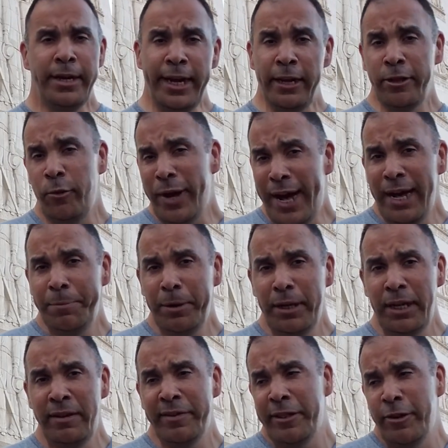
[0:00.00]
Now, do I
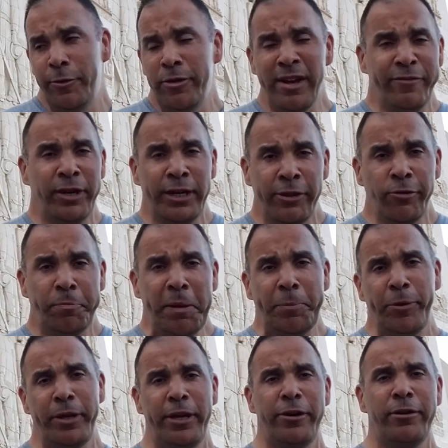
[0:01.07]
believe that there was ever lizard
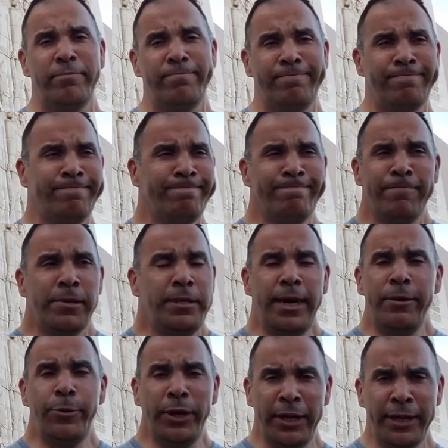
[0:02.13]
people here?
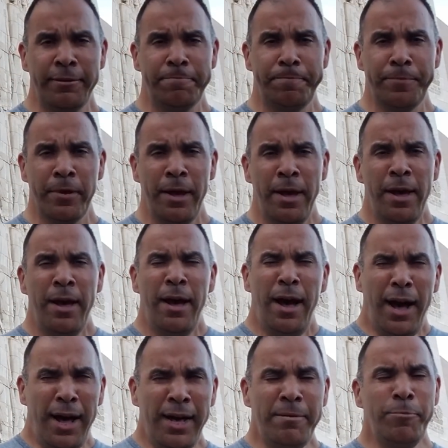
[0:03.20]
Not really.
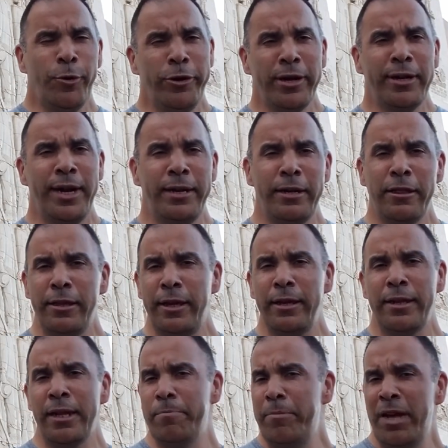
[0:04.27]
I'm more inclined to
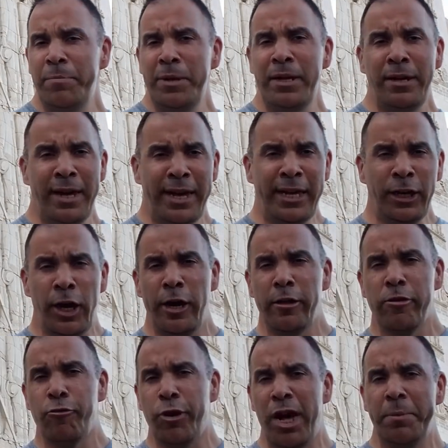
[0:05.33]
think that maybe a
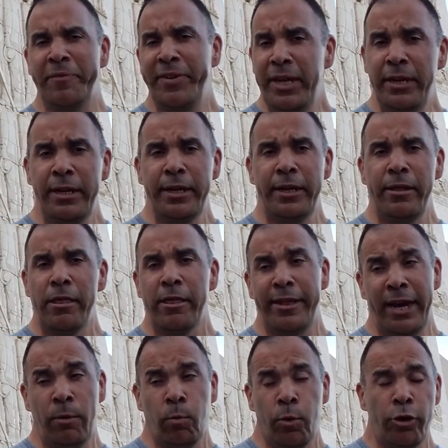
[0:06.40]
lost tribe of Indians
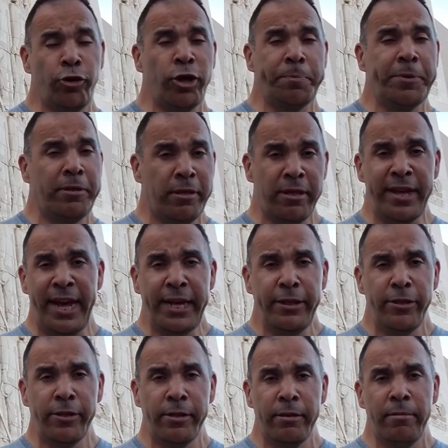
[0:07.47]
that worshipped
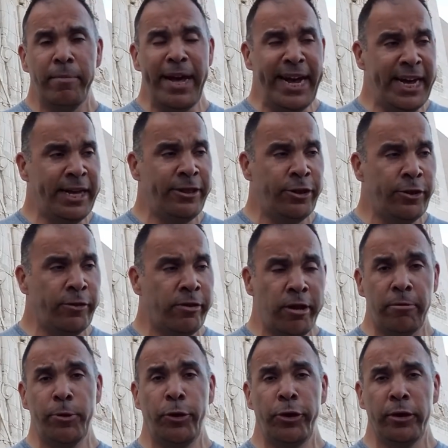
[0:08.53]
snakes and their
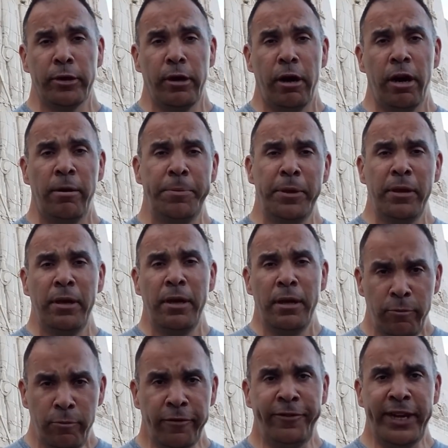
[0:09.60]
ceremonial garb
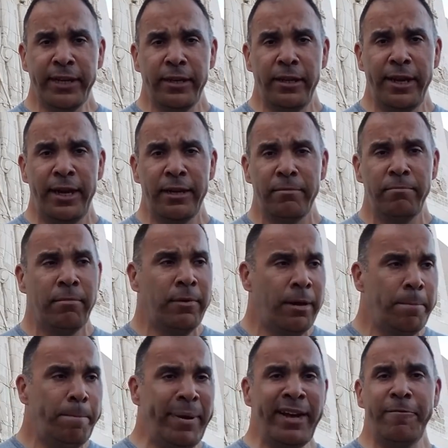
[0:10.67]
reflected that
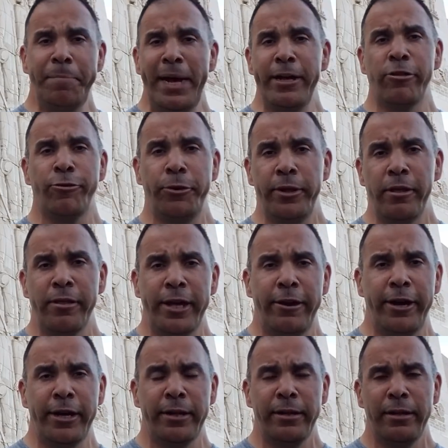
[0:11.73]
may have passed through this
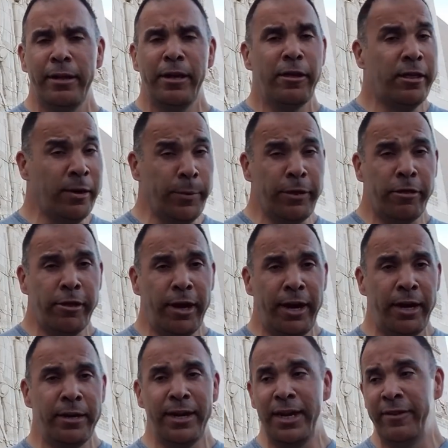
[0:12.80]
area. Someone
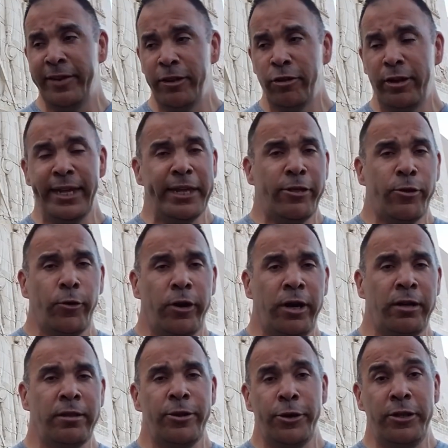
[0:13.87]
saw it, and eventually that
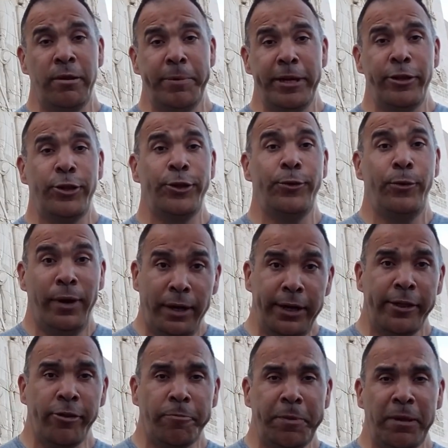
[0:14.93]
story turned them into
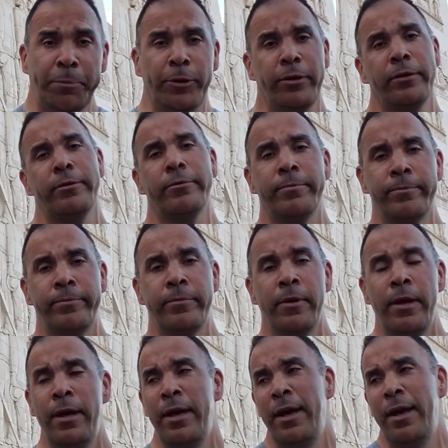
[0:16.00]
lizard people.
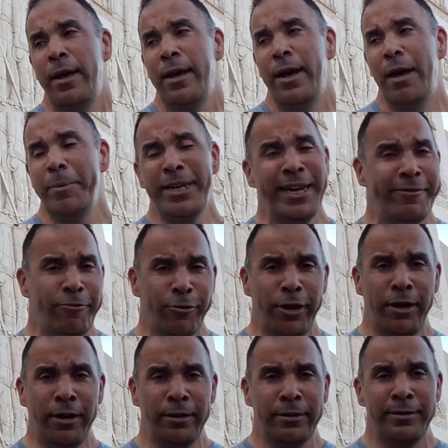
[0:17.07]
I mean, after
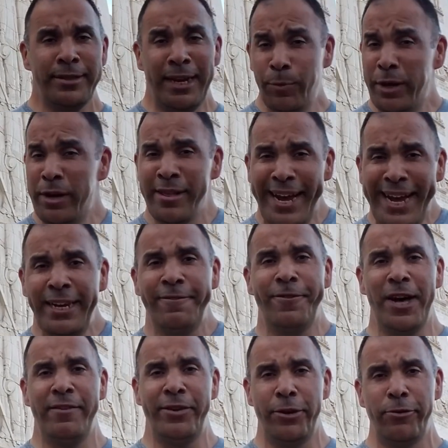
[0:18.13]
all, that was
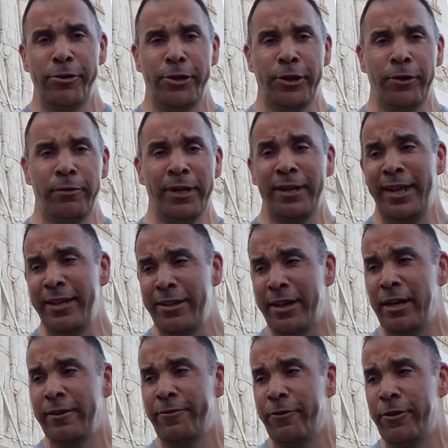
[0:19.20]
85 years ago that they
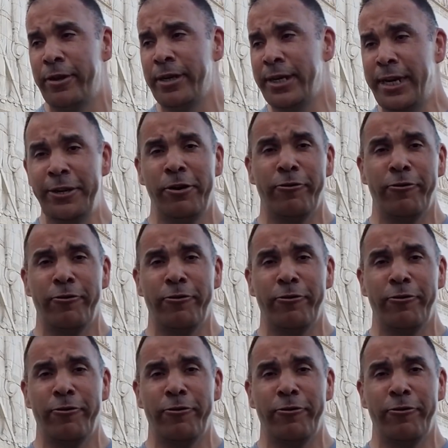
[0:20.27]
dug for an